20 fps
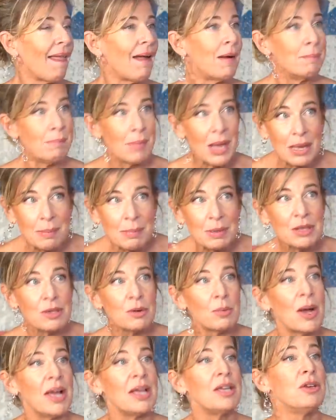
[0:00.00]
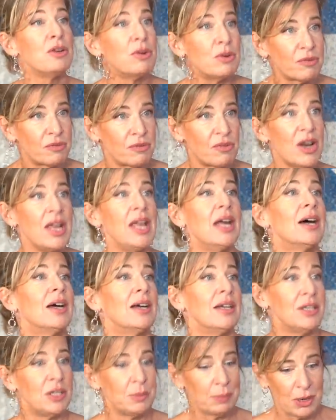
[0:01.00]
And maybe the way you're
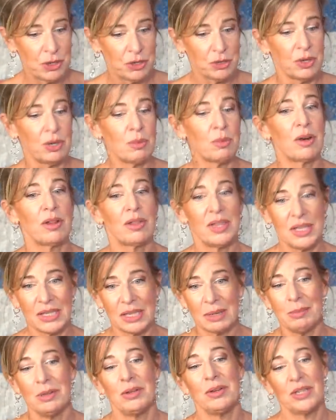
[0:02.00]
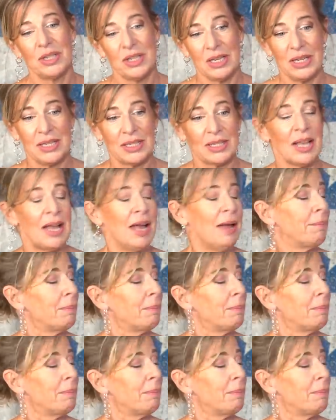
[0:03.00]
freer is by joining one of these communities.